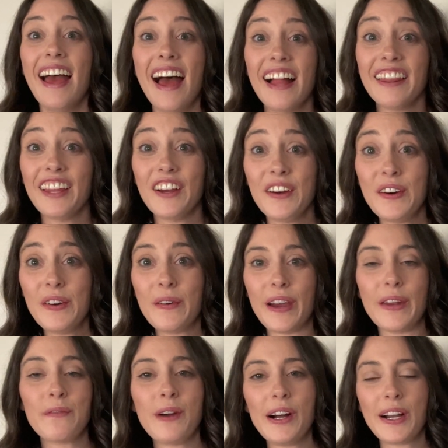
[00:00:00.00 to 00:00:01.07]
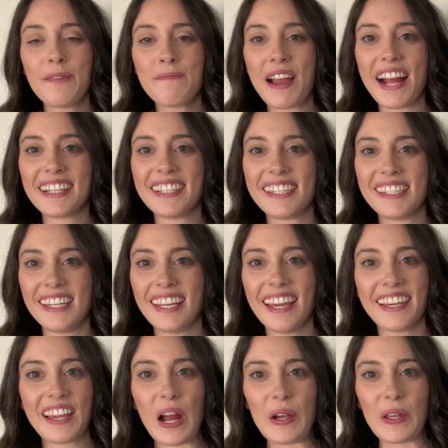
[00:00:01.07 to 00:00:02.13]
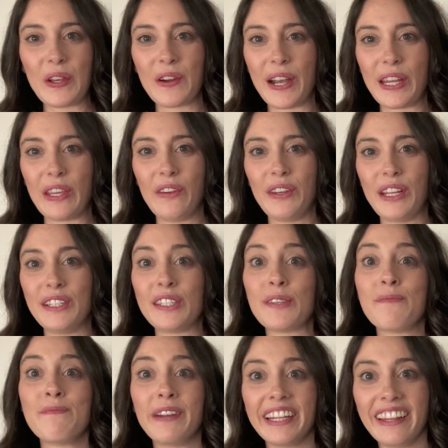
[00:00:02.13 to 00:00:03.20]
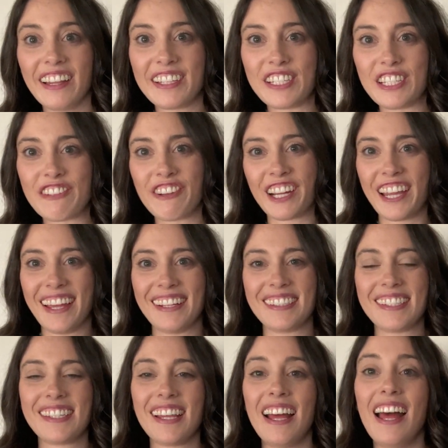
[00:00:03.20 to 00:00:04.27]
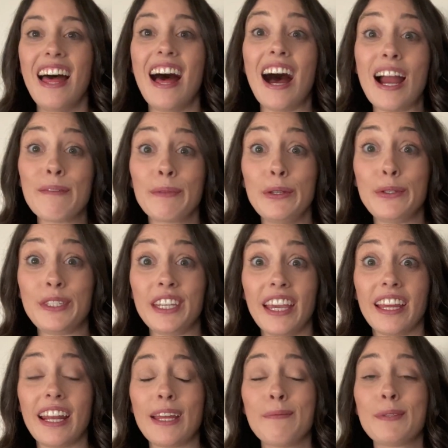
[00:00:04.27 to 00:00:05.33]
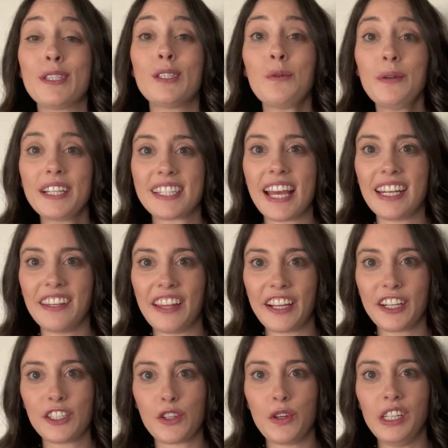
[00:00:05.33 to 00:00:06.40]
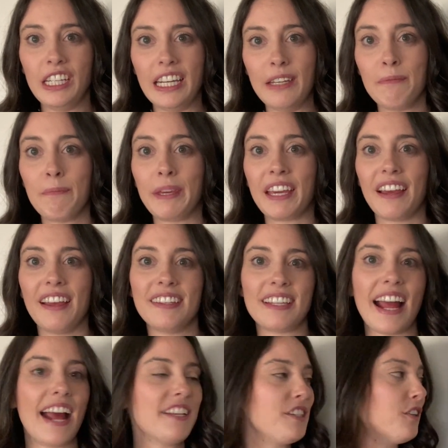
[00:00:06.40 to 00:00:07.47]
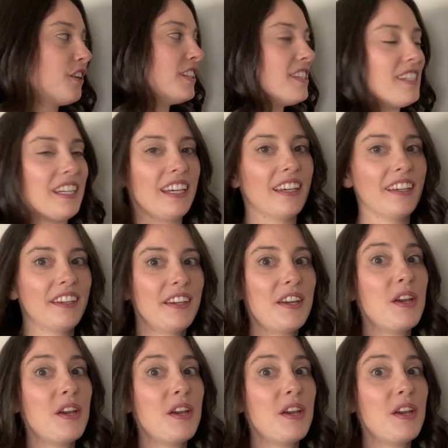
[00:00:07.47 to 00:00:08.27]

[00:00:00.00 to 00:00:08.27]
Hello, and welcome back to City and County Credit Union's Money Lessons for Kids. I'm Lucy, and I am so excited that you're tuning in because, as you can see,